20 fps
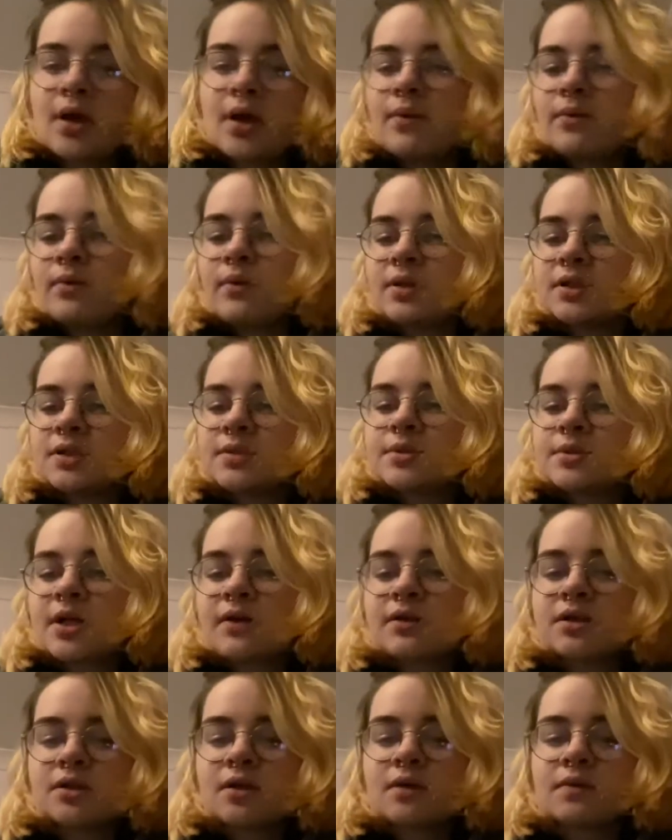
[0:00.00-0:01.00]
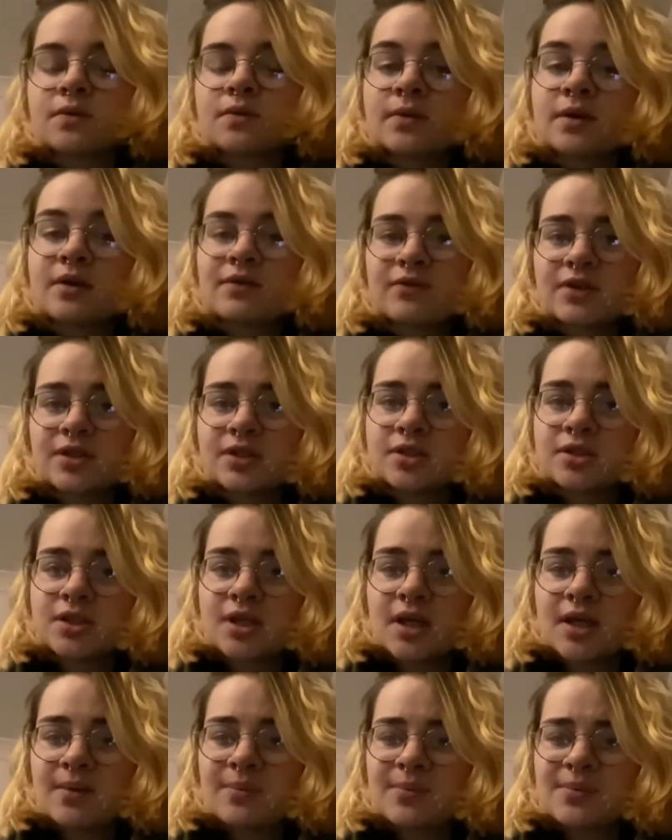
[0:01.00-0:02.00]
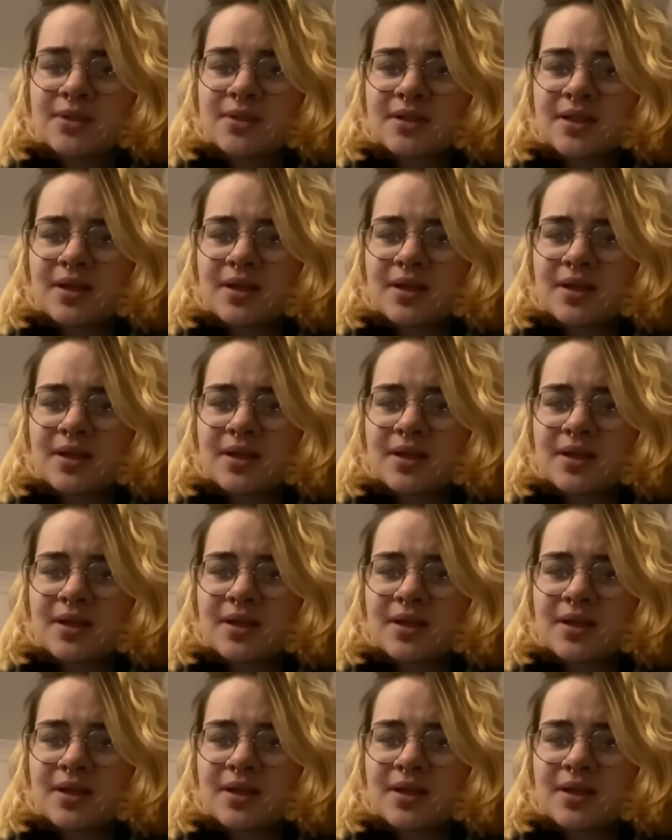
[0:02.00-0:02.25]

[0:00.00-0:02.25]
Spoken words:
We went to some charity shops, we got fish and chips.